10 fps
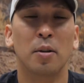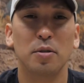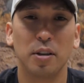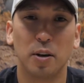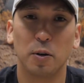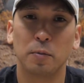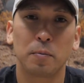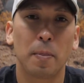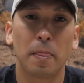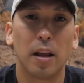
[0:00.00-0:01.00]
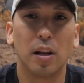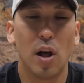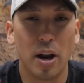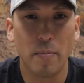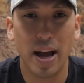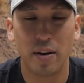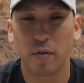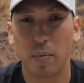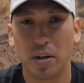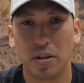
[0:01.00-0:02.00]
So a lot of bad
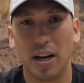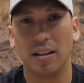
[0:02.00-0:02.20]
information